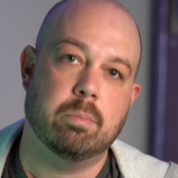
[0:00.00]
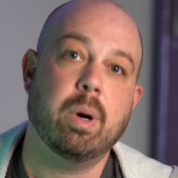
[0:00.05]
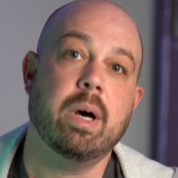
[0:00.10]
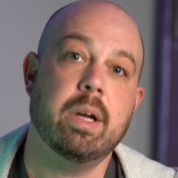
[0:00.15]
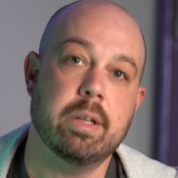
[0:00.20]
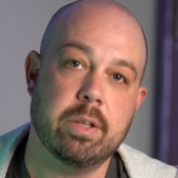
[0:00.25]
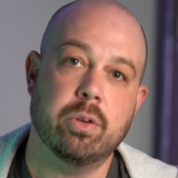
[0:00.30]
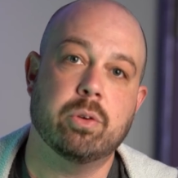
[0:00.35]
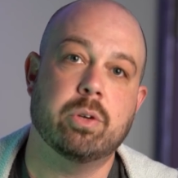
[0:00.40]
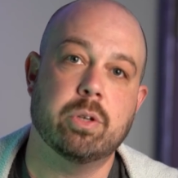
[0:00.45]

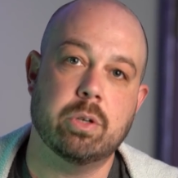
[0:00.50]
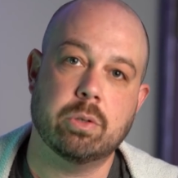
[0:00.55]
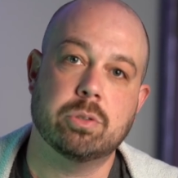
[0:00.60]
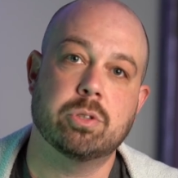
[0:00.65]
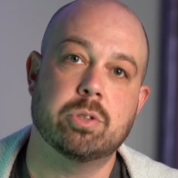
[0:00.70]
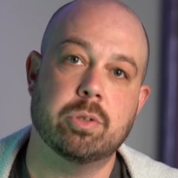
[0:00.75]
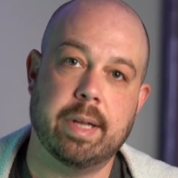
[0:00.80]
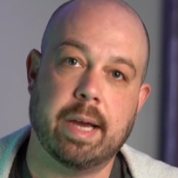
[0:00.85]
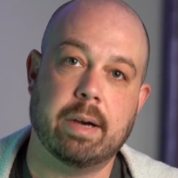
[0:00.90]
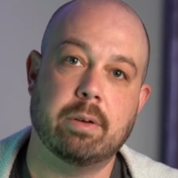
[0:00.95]
But you can
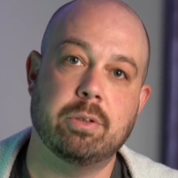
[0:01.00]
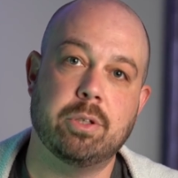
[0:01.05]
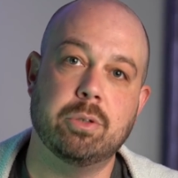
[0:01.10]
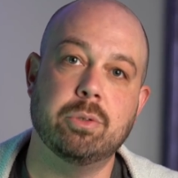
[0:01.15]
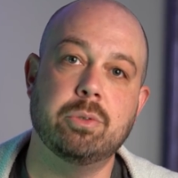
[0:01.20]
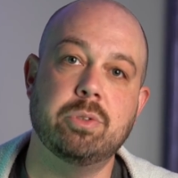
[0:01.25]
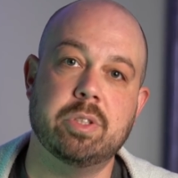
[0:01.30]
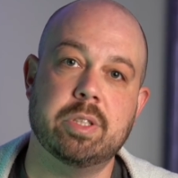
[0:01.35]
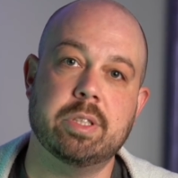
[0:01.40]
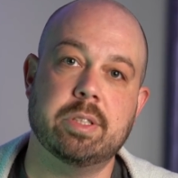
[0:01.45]
also now
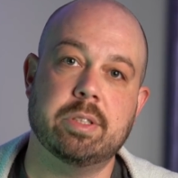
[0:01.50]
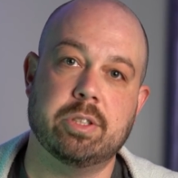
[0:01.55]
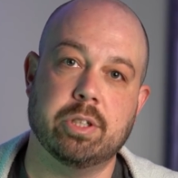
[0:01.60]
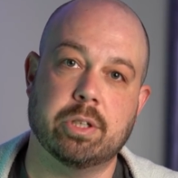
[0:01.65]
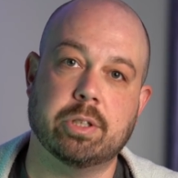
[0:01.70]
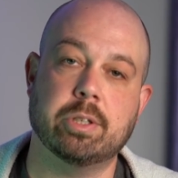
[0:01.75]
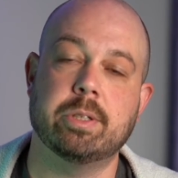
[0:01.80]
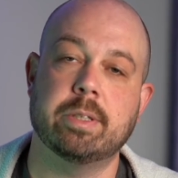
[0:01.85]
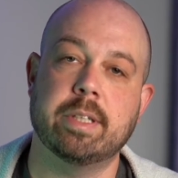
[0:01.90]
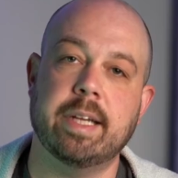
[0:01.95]
use it to
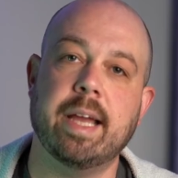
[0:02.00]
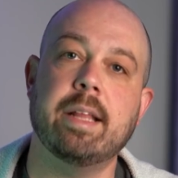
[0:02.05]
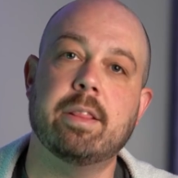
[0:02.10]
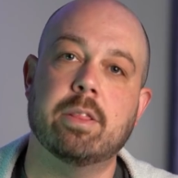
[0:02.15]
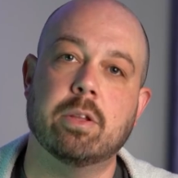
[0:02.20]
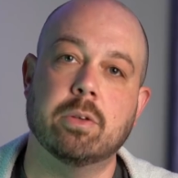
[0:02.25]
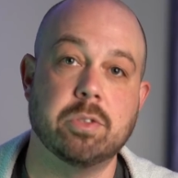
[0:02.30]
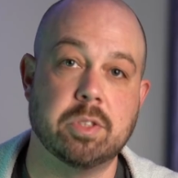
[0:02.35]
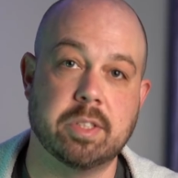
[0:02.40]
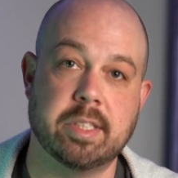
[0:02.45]

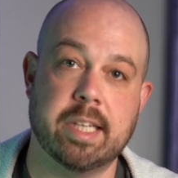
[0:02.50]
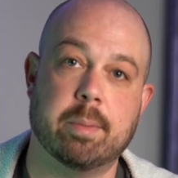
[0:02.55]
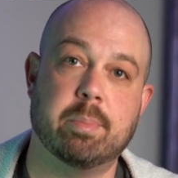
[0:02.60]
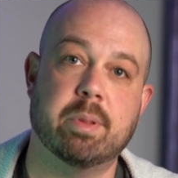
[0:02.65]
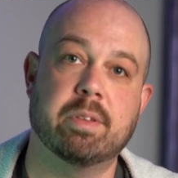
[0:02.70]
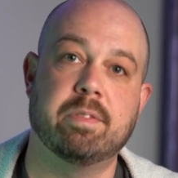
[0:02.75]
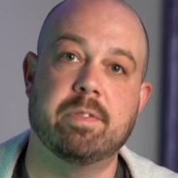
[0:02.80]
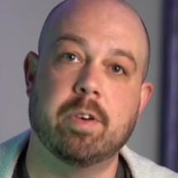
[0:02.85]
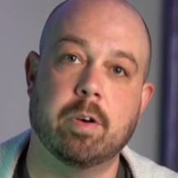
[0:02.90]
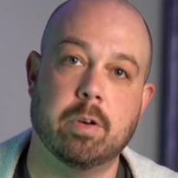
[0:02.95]
create those
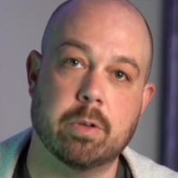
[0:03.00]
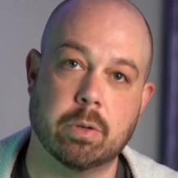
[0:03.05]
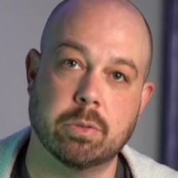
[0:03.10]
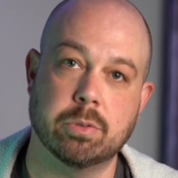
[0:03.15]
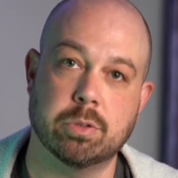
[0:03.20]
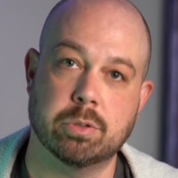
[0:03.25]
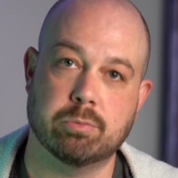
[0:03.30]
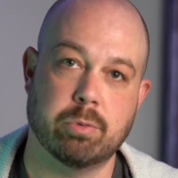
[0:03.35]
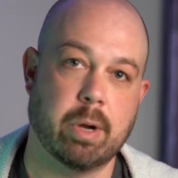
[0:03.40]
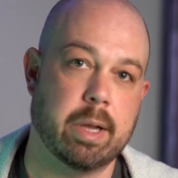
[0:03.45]
depth
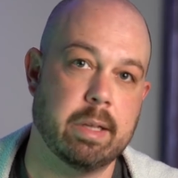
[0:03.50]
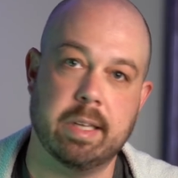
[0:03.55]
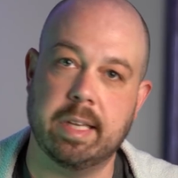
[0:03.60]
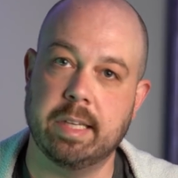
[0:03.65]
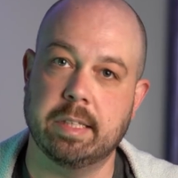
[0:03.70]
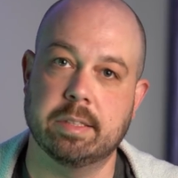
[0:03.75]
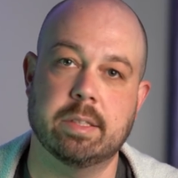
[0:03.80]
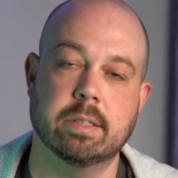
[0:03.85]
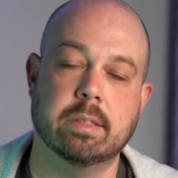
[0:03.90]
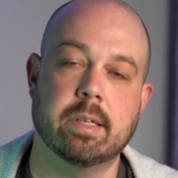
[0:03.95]
photos right
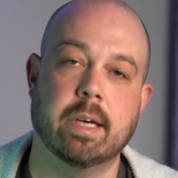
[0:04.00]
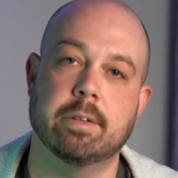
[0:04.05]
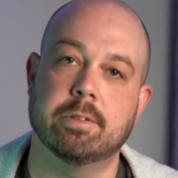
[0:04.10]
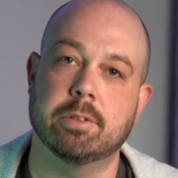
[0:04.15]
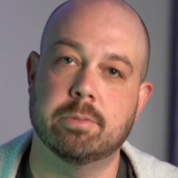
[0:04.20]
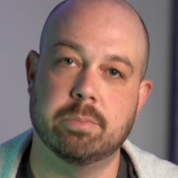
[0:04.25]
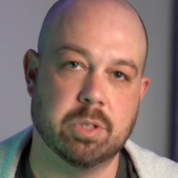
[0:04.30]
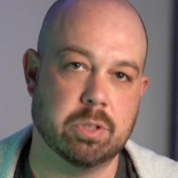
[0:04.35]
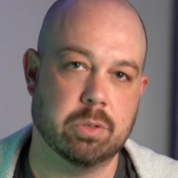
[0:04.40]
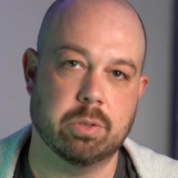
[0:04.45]
into
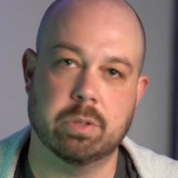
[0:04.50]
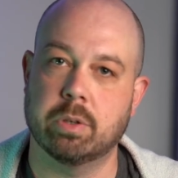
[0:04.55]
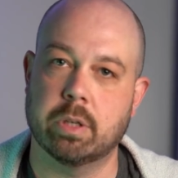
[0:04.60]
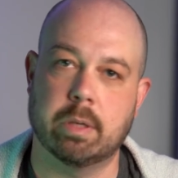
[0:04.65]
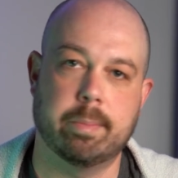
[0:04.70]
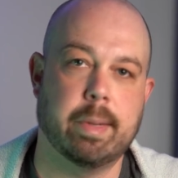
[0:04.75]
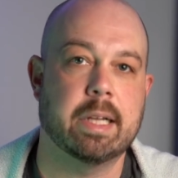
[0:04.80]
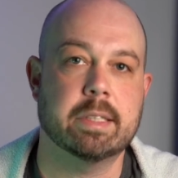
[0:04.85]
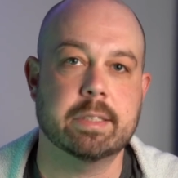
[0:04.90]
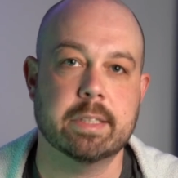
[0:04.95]
Lightroom, so it
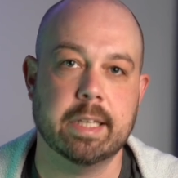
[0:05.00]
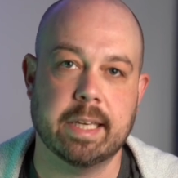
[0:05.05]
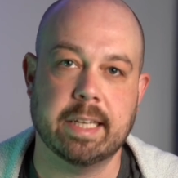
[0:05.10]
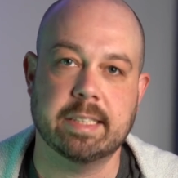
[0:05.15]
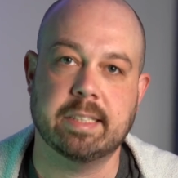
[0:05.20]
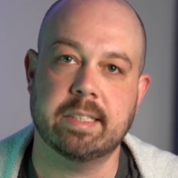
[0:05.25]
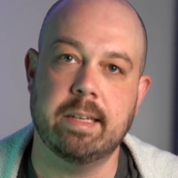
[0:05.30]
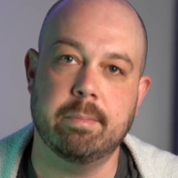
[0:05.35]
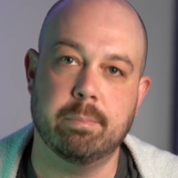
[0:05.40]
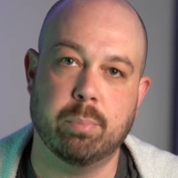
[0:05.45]
automatically
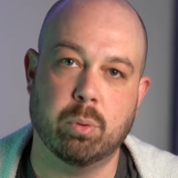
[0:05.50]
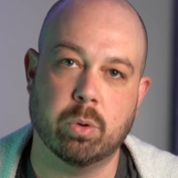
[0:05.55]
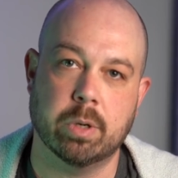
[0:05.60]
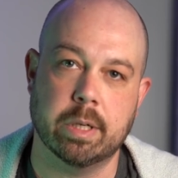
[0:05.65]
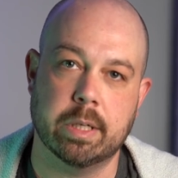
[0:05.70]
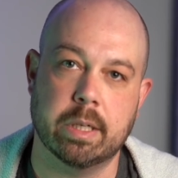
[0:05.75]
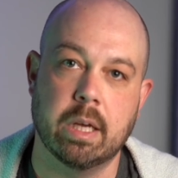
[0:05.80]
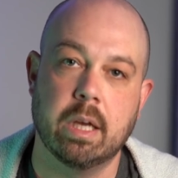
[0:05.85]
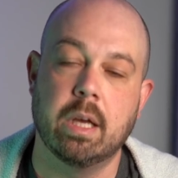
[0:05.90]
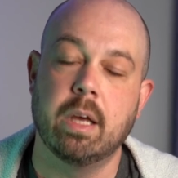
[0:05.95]
gets
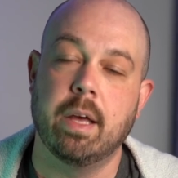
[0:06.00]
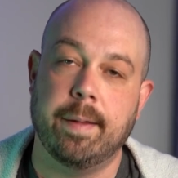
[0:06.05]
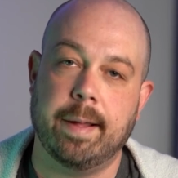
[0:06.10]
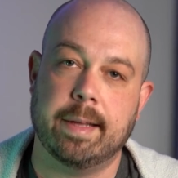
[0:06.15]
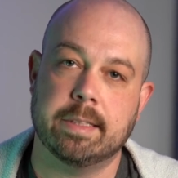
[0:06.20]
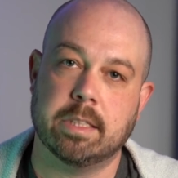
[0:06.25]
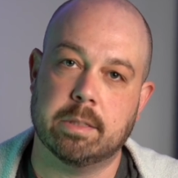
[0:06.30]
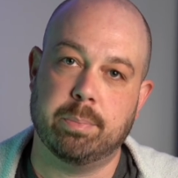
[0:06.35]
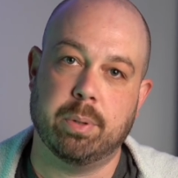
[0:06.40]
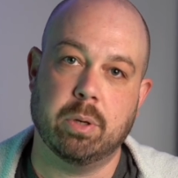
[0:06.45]
imported,
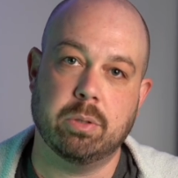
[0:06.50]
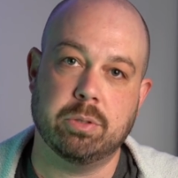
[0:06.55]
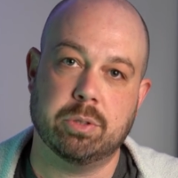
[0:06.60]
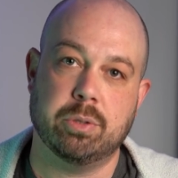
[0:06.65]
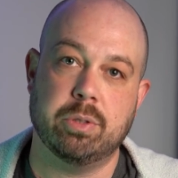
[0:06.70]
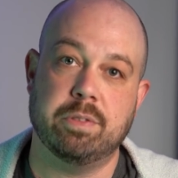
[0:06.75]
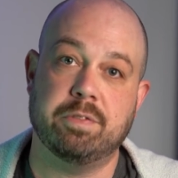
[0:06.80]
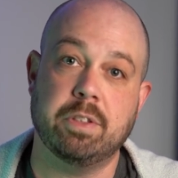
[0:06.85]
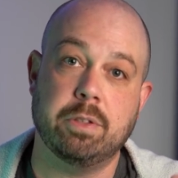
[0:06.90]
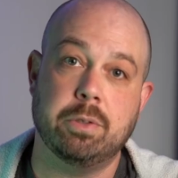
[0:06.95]
as
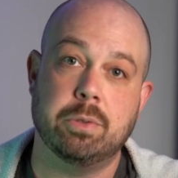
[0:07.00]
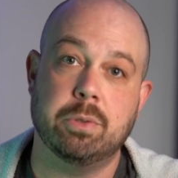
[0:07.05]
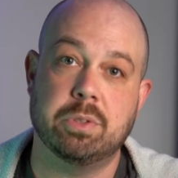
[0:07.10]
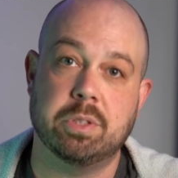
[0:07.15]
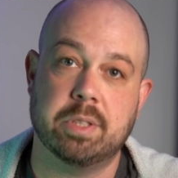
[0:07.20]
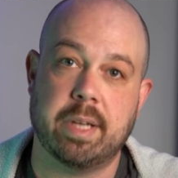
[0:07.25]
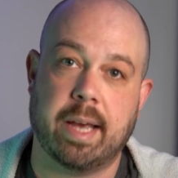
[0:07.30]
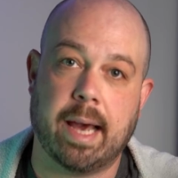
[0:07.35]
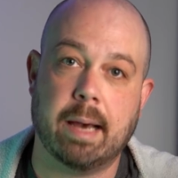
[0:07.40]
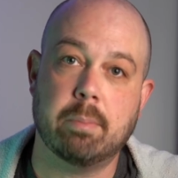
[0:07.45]
opposed to if you
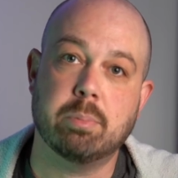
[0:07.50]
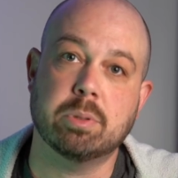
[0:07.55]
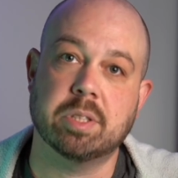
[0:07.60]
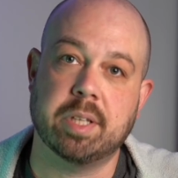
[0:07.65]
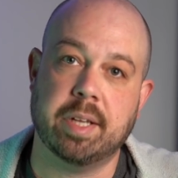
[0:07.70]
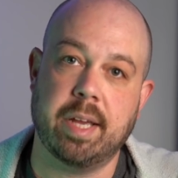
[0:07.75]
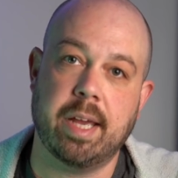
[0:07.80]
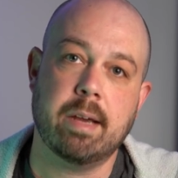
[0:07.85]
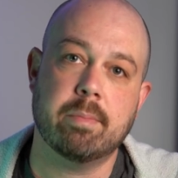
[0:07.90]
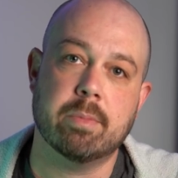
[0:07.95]
use
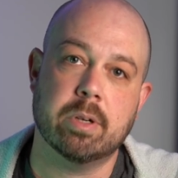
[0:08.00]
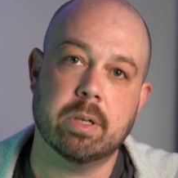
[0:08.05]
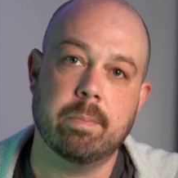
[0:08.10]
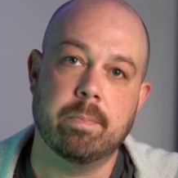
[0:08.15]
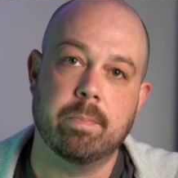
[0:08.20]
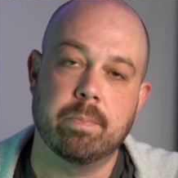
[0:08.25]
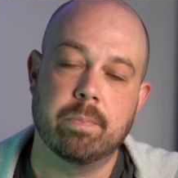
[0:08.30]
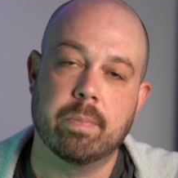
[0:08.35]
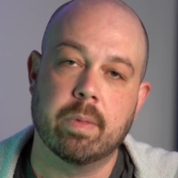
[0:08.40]
Apple's camera,